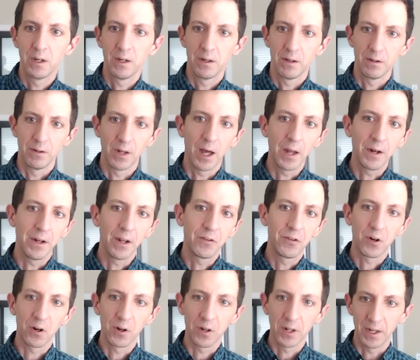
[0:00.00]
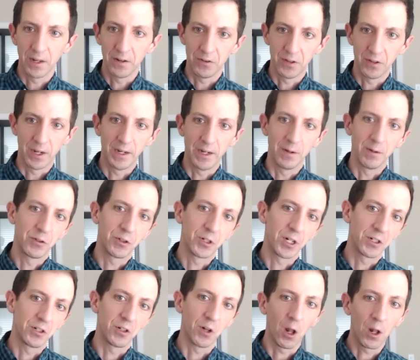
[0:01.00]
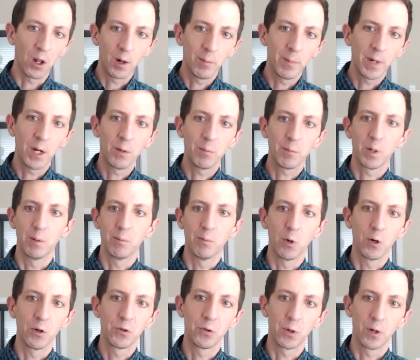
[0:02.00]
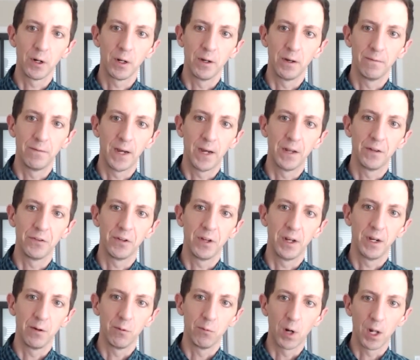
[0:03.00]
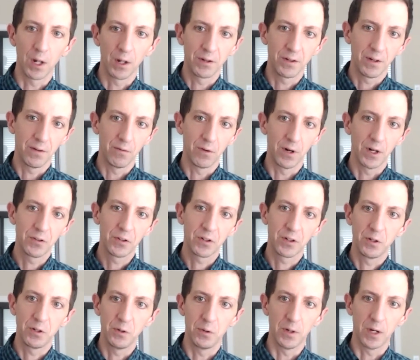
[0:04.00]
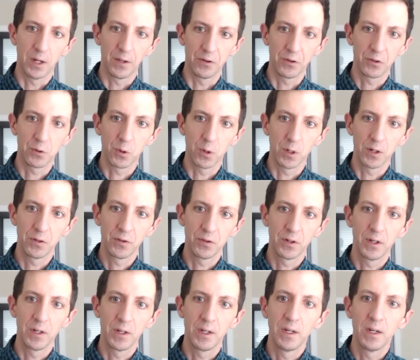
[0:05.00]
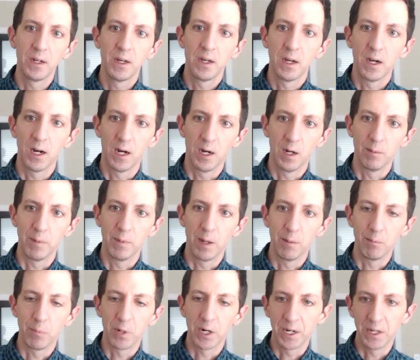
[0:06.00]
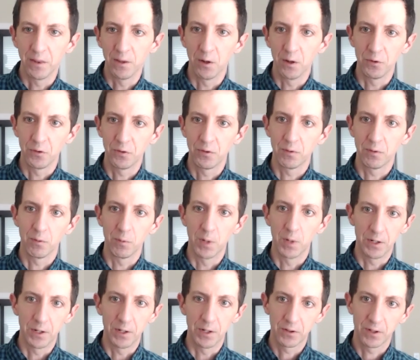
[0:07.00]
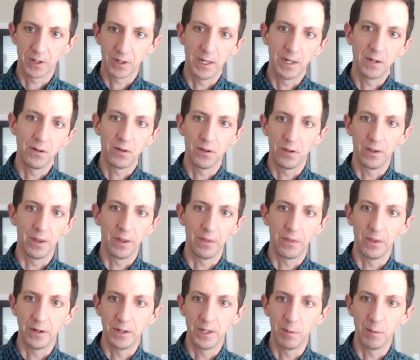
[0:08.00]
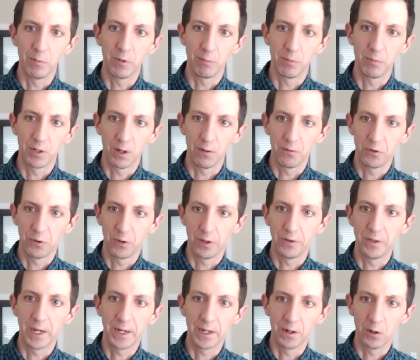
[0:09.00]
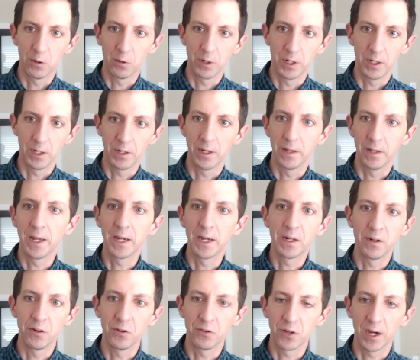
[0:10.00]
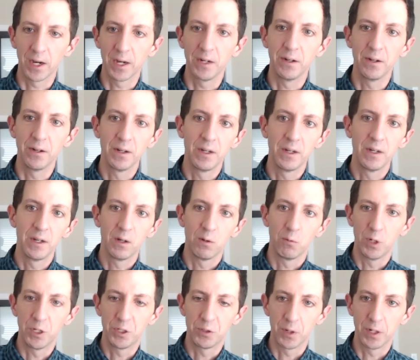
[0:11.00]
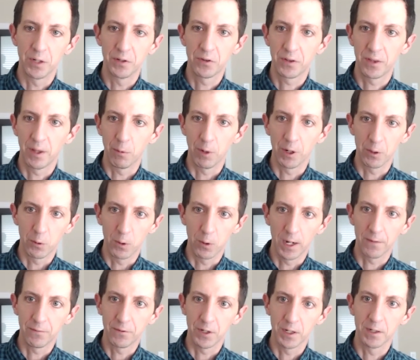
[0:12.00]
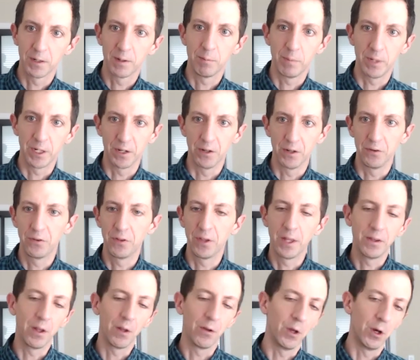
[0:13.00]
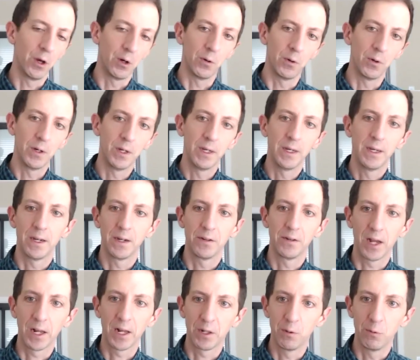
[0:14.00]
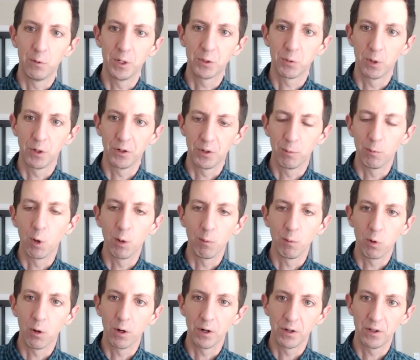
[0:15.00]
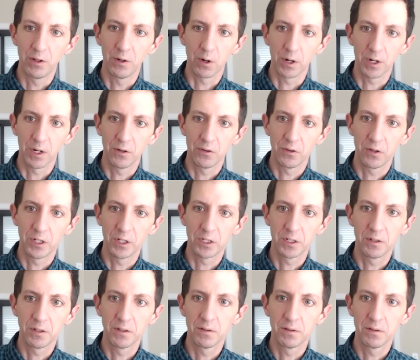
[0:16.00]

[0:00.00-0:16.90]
not necessarily as a strict dollar amount, but more sort of as a relative risk to other scores. And bringing those risks into the teams themselves so that they can own it and they can decide which risk they want to go after, because then they'll know exactly which ones are more important to the organization.